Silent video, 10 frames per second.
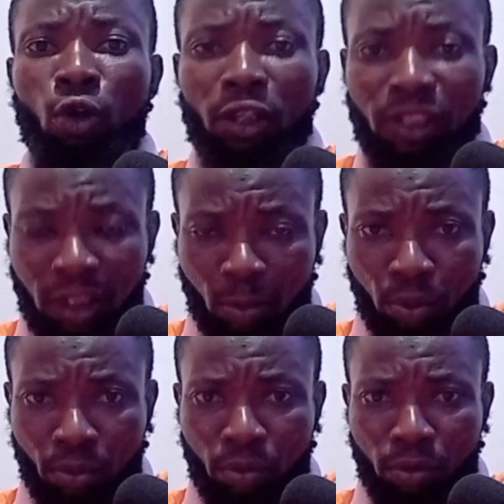gossip,
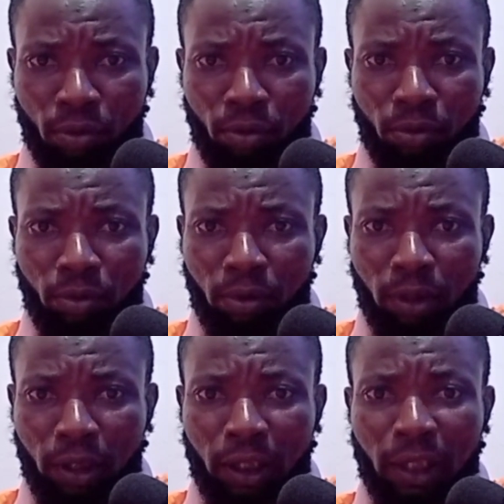
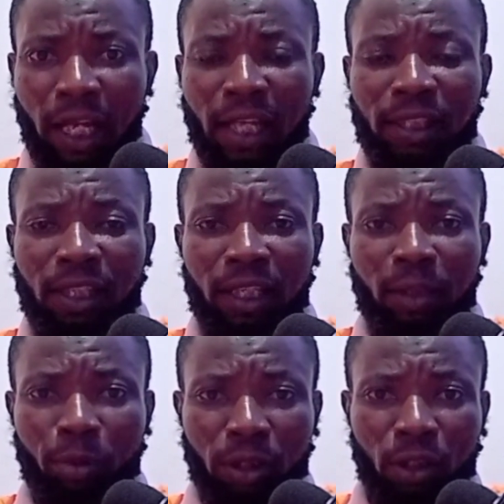like
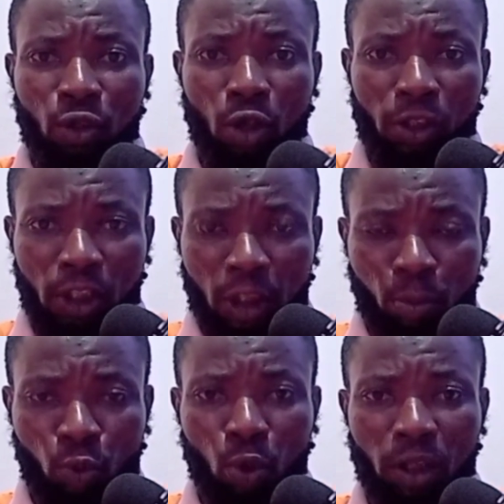celebrity
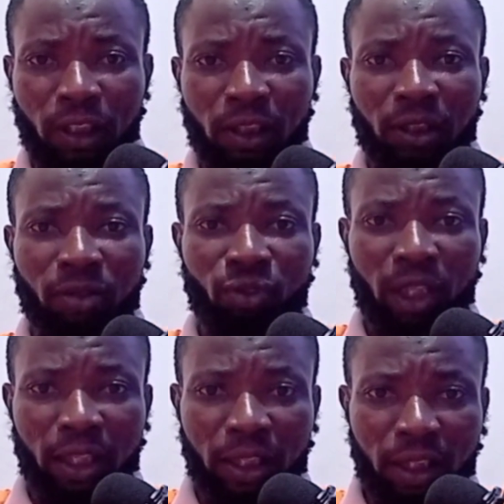gossip, what is
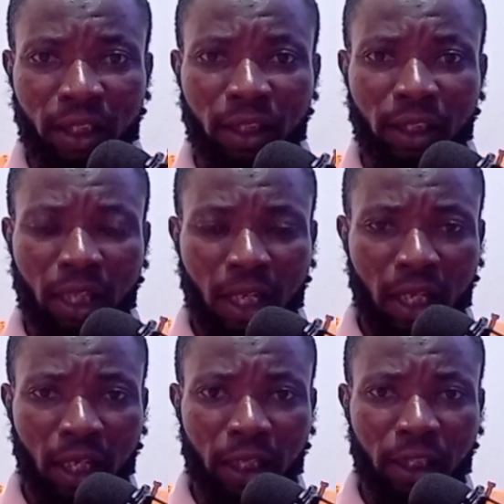trending
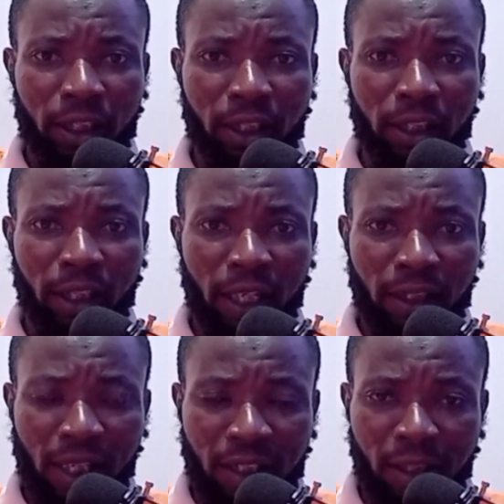in the
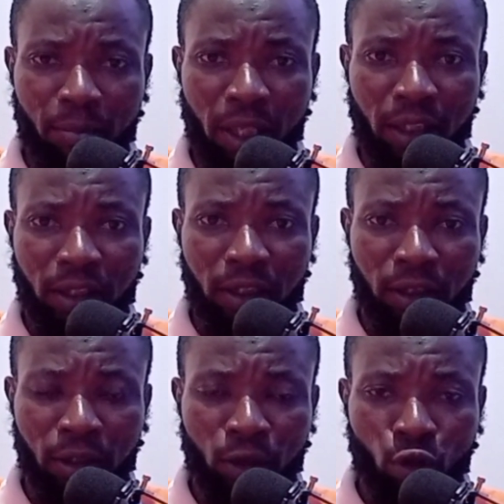entertainment
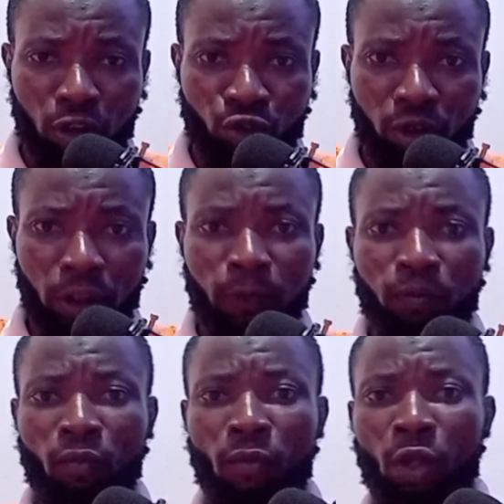industry,
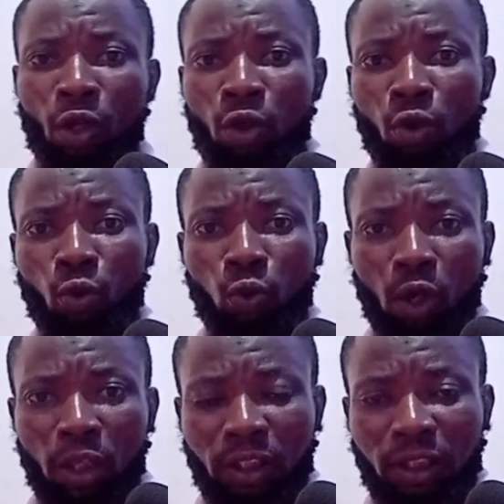
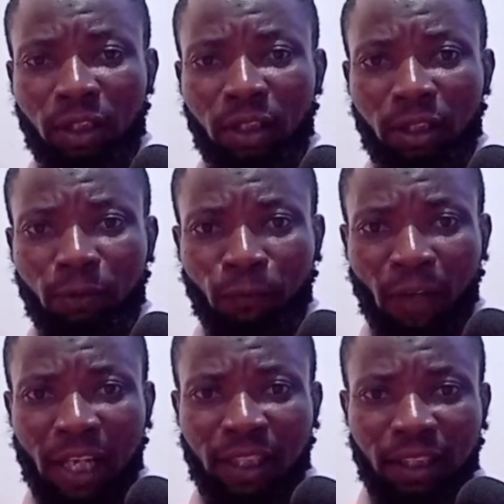what's
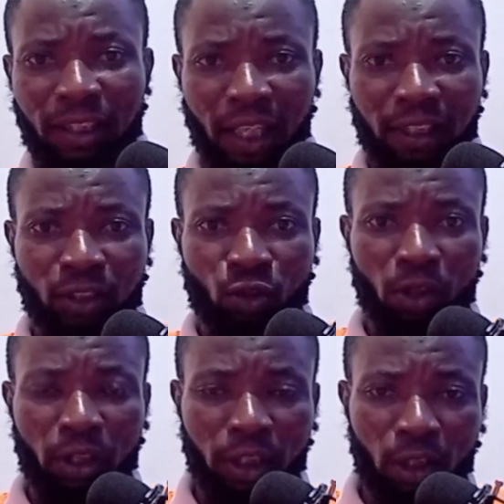fighting that is
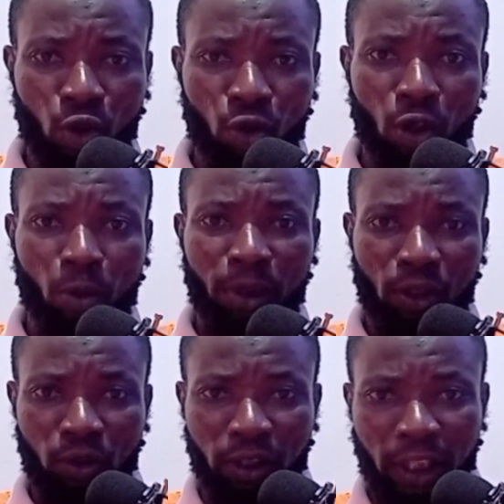currently going on
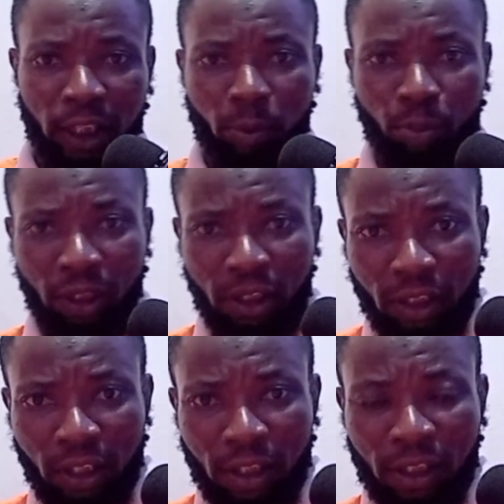between
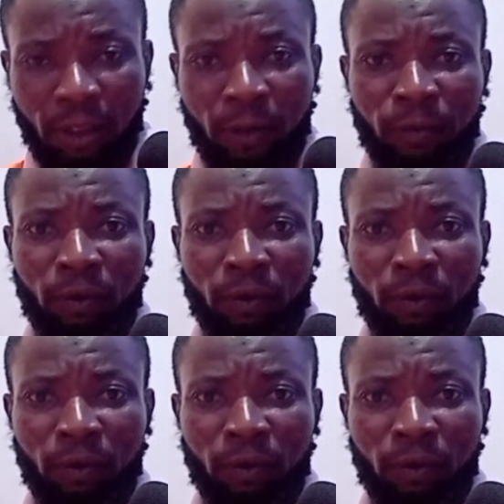celebrities,